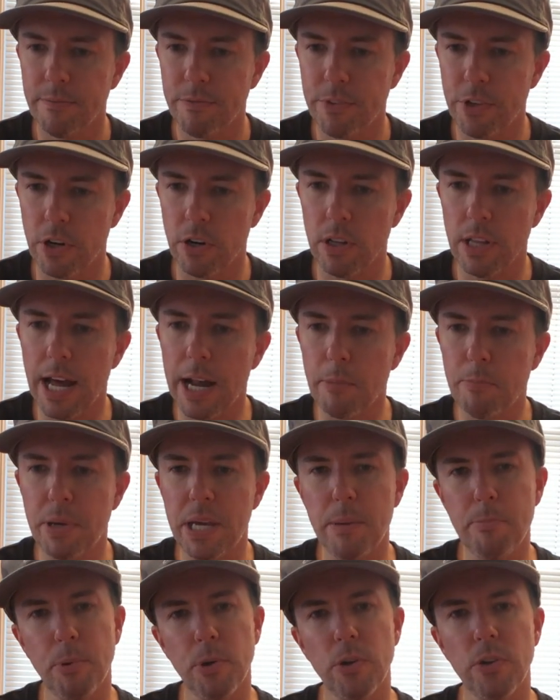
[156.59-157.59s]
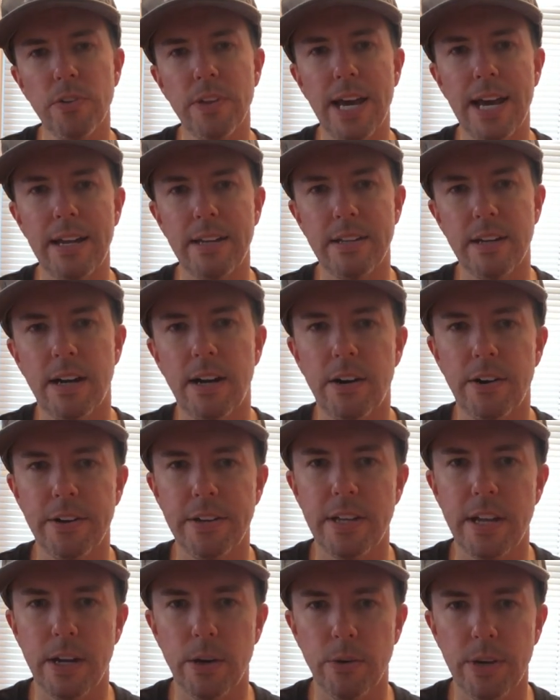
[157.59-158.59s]
there are a lot of people that are
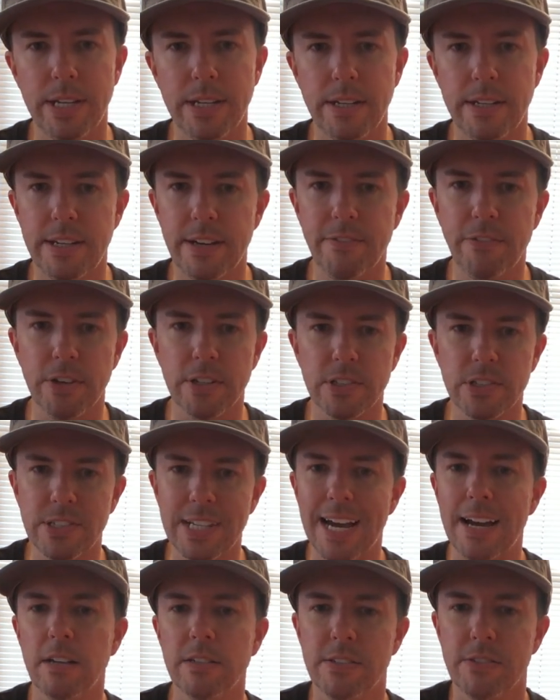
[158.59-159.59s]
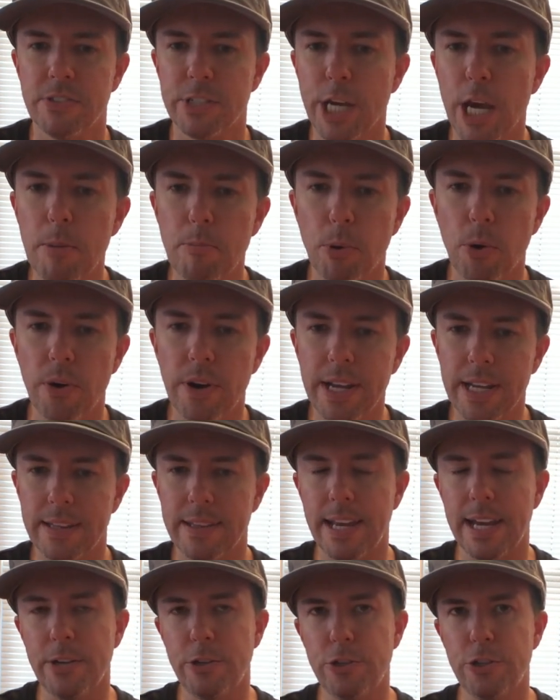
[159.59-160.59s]
into different styles of skateboarding,
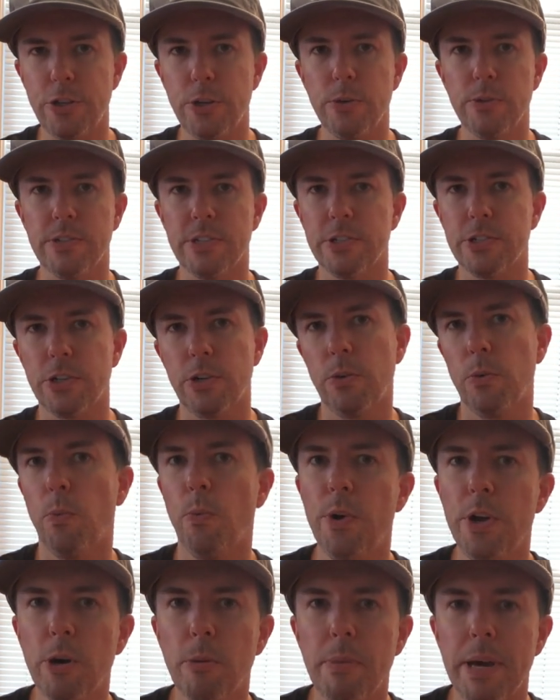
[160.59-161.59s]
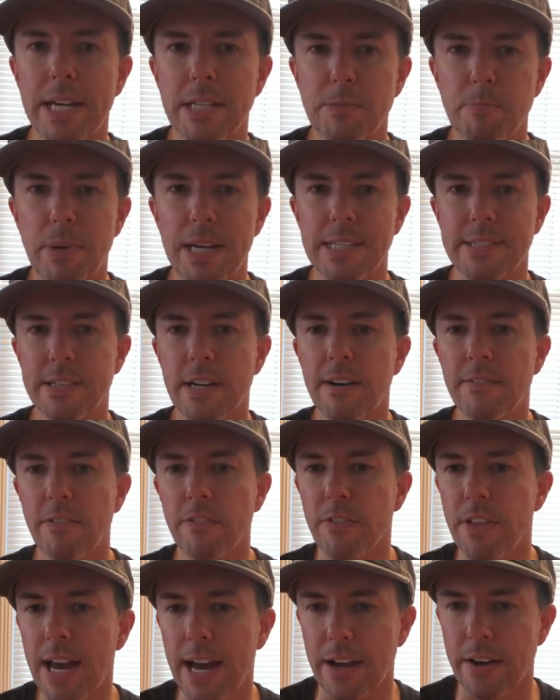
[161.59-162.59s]
and they choose a certain wheelbase based off
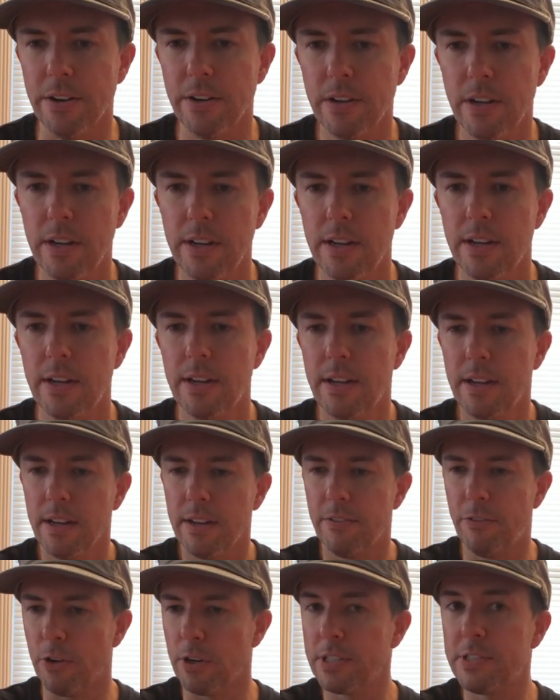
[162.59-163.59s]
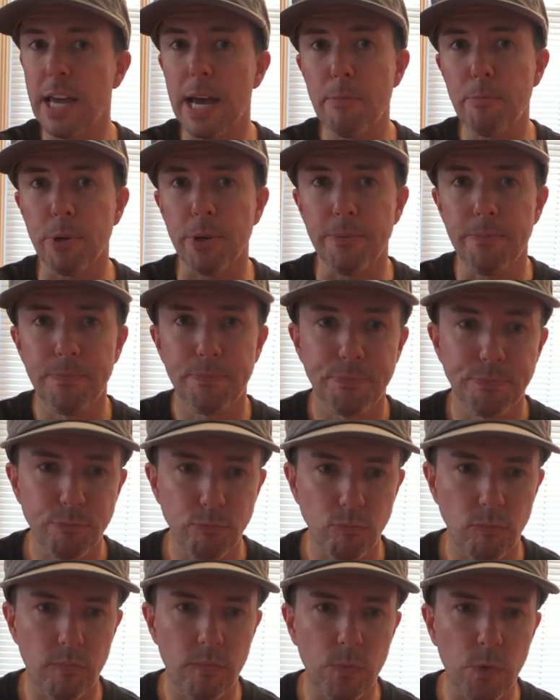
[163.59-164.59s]
of that. For example,
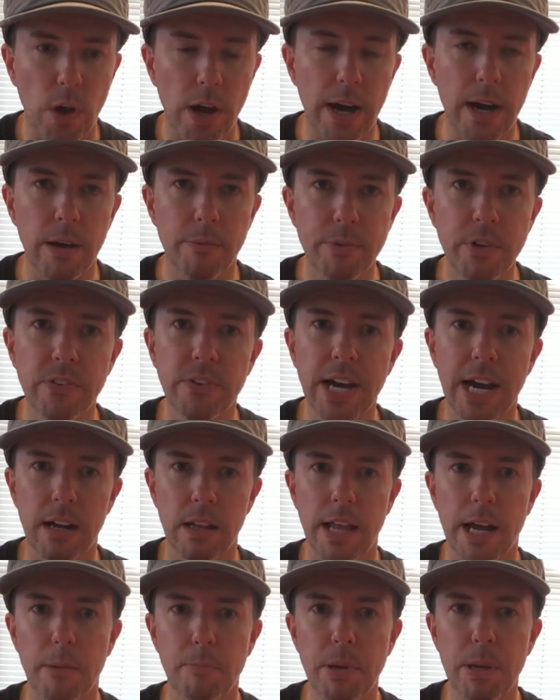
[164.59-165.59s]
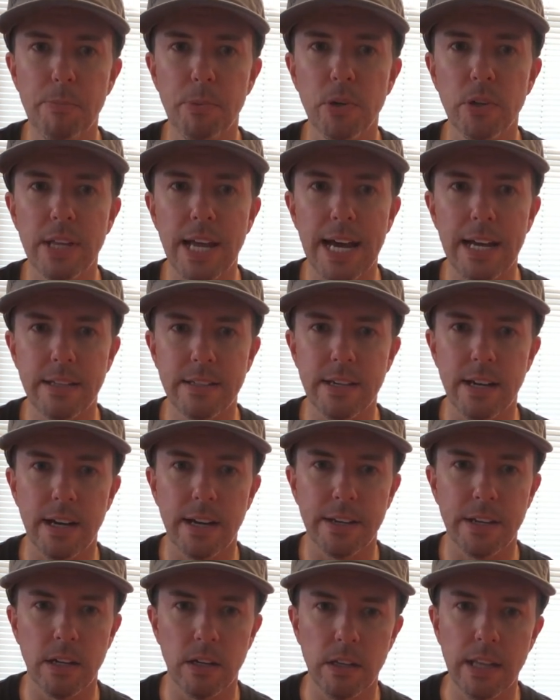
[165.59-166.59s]
you've got a lot of people that,
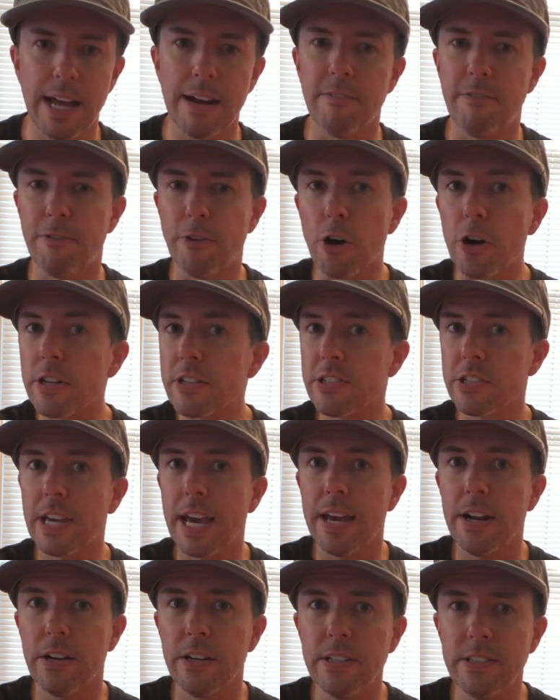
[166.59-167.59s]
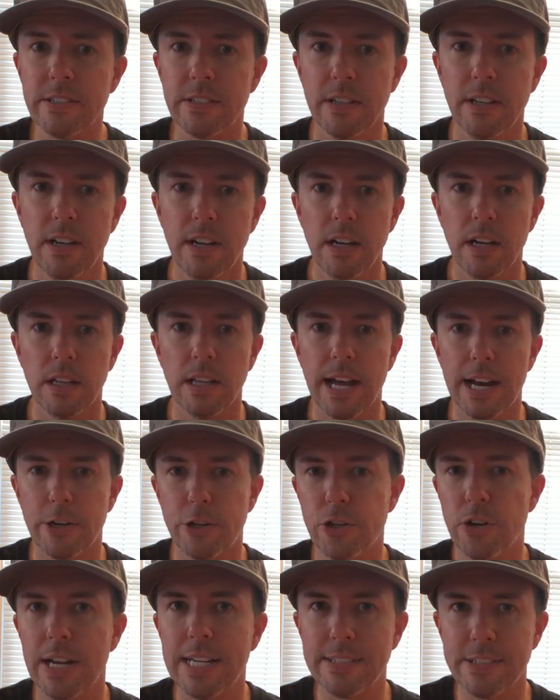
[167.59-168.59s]
a lot of vert skaters, a lot
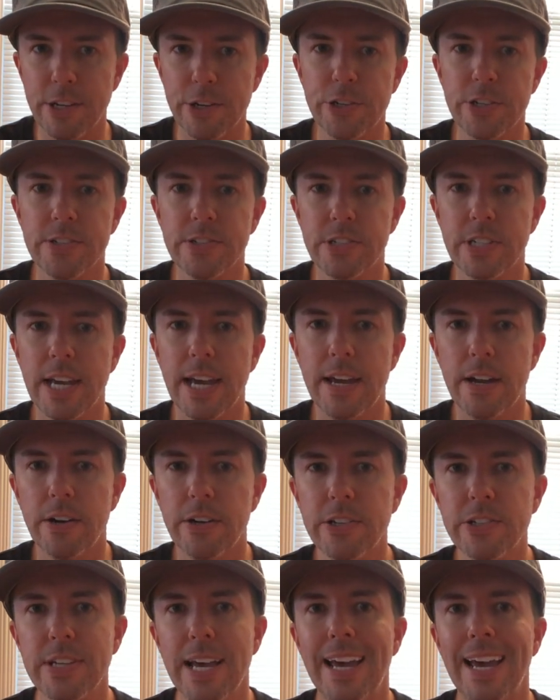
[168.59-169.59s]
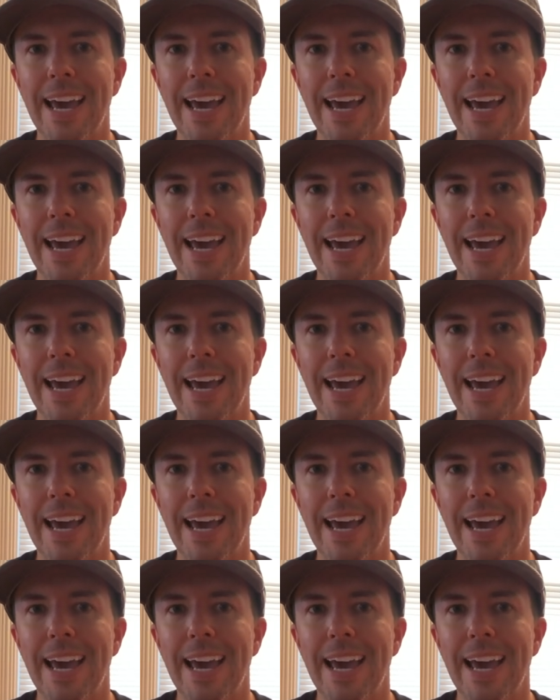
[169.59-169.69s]
of transition skaters,